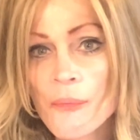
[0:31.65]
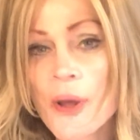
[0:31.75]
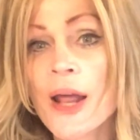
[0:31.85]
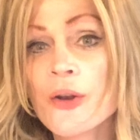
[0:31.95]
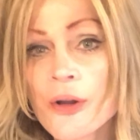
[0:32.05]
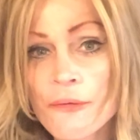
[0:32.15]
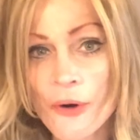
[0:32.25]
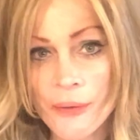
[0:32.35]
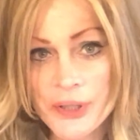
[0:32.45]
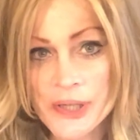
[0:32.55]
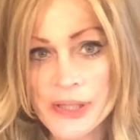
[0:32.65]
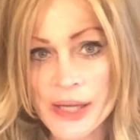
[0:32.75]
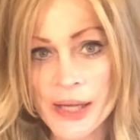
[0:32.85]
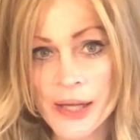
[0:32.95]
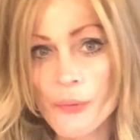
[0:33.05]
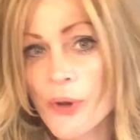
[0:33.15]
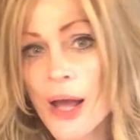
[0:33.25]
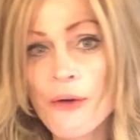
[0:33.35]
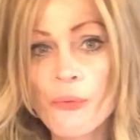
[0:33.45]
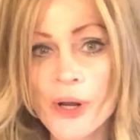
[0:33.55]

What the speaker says: but I look forward to seeing, and we have